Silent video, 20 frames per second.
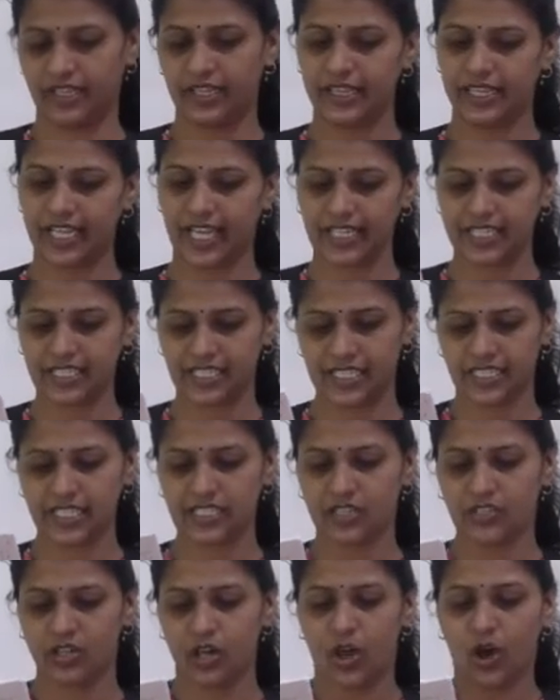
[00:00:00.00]
Next is,
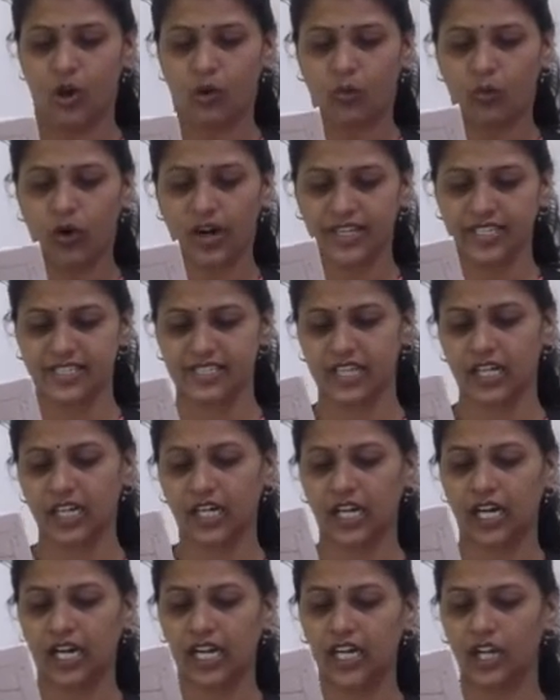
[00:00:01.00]
what is the
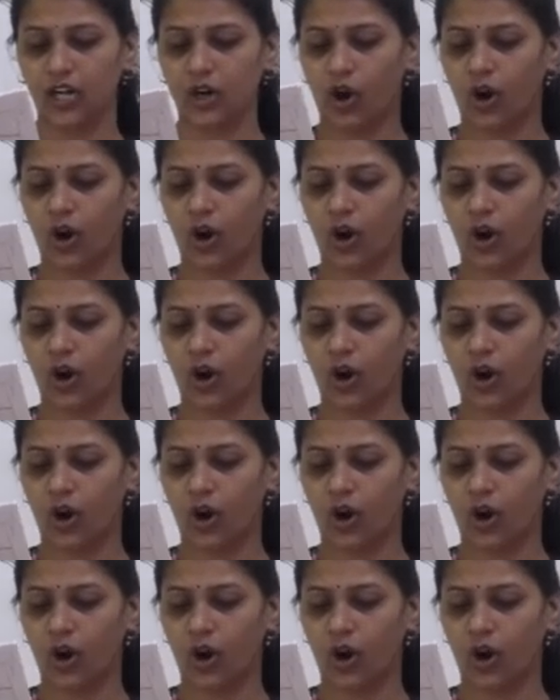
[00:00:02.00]
color